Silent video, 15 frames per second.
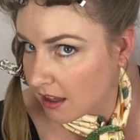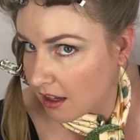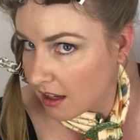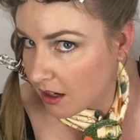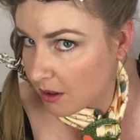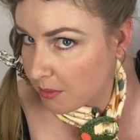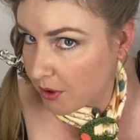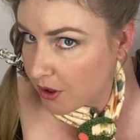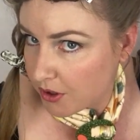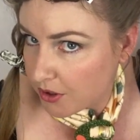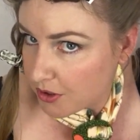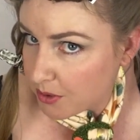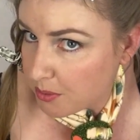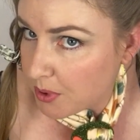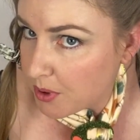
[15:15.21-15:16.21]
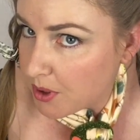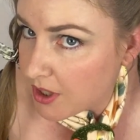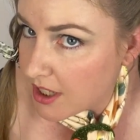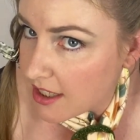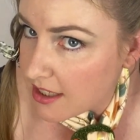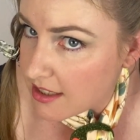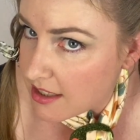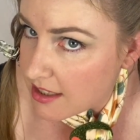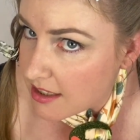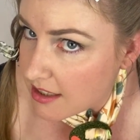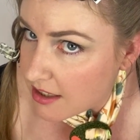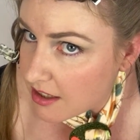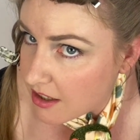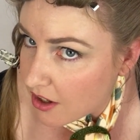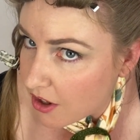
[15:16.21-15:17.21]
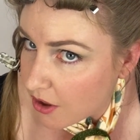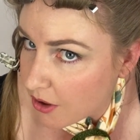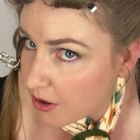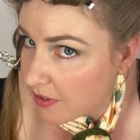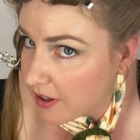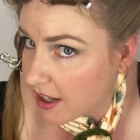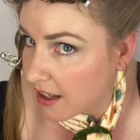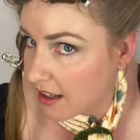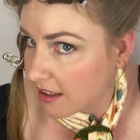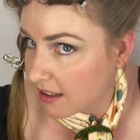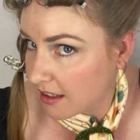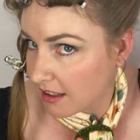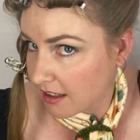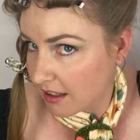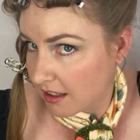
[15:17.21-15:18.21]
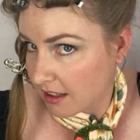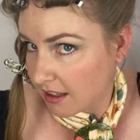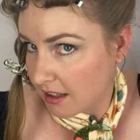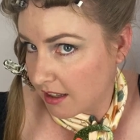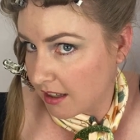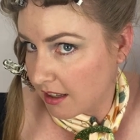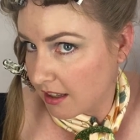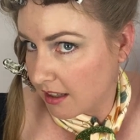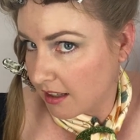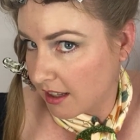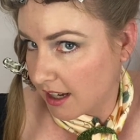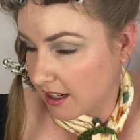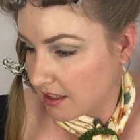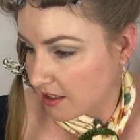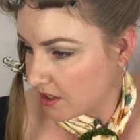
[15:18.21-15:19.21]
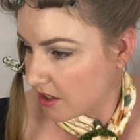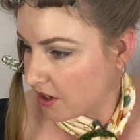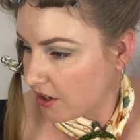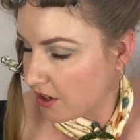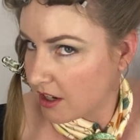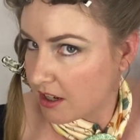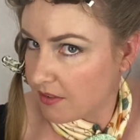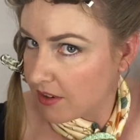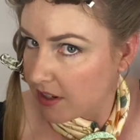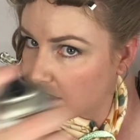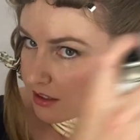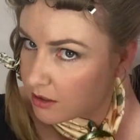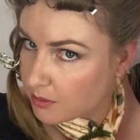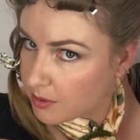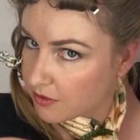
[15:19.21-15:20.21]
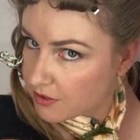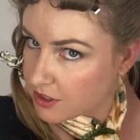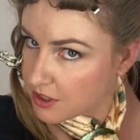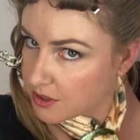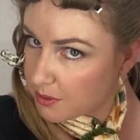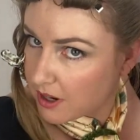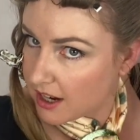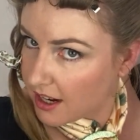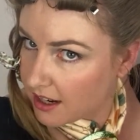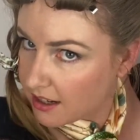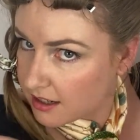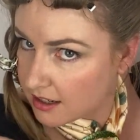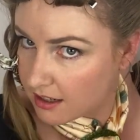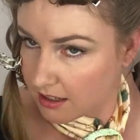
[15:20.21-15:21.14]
And I'm going to pull it over like so, give it a little bit of a spray.